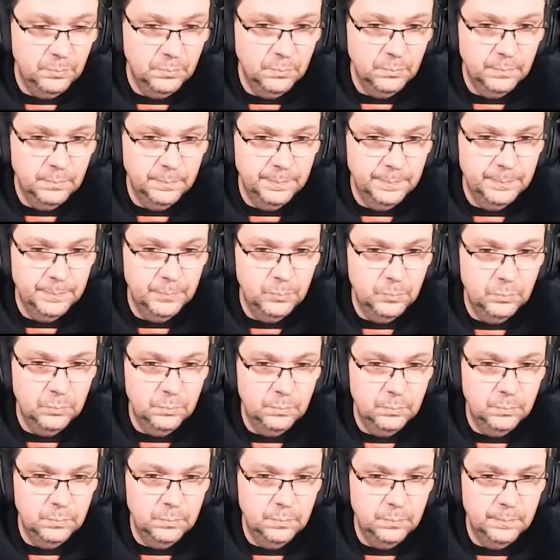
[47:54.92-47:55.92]
Oh yeah, for
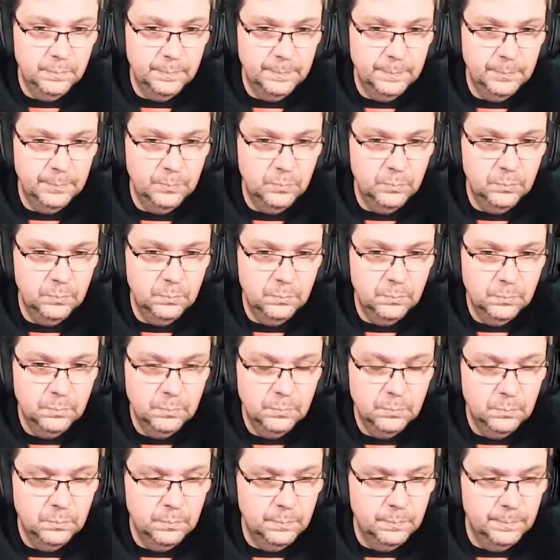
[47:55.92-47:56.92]
sure. A lot of
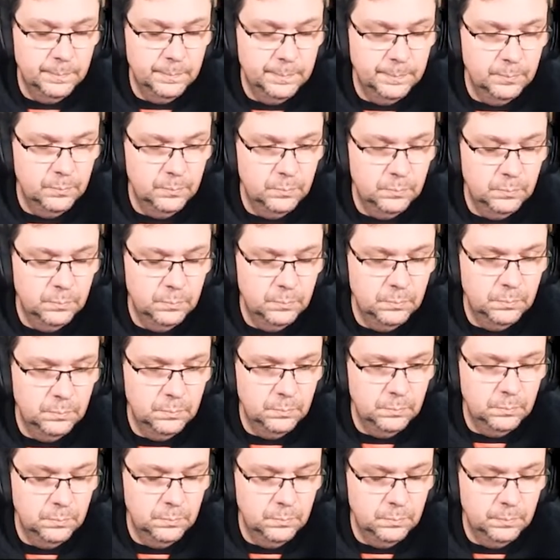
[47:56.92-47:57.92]
people uh,
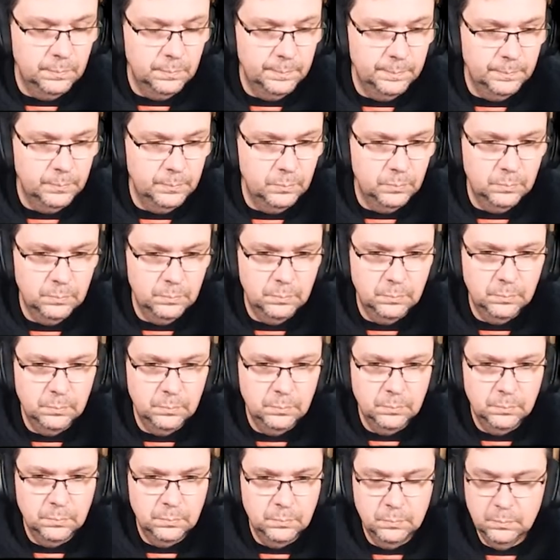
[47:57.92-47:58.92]
stayed subbed on Twitch.
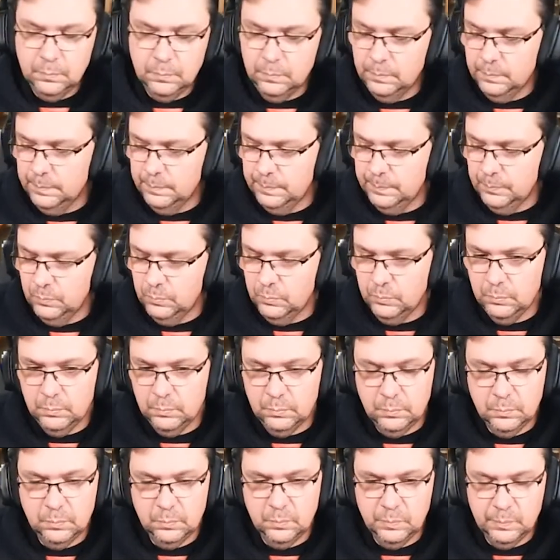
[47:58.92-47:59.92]
They were
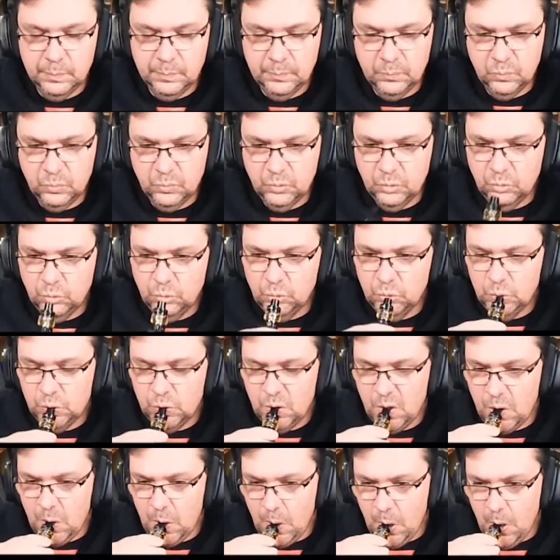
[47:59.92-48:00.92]
supporting me on
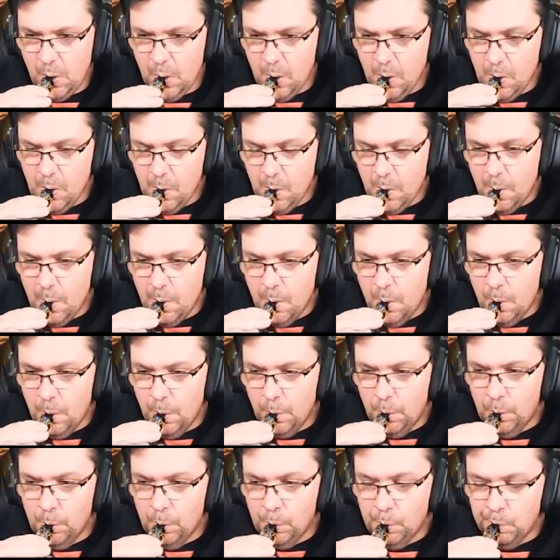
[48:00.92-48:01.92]
Patreon,
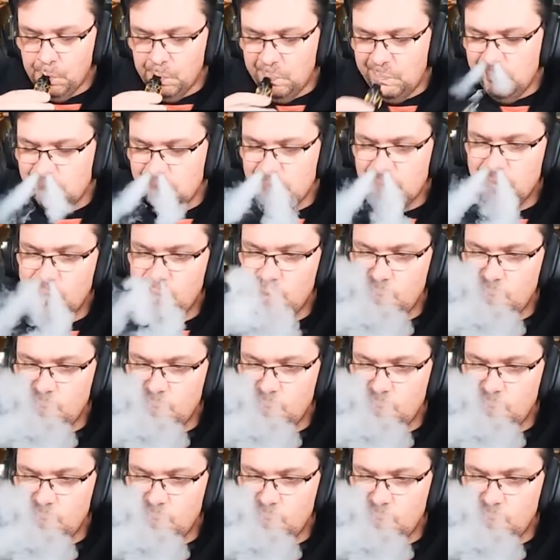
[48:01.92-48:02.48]
um, although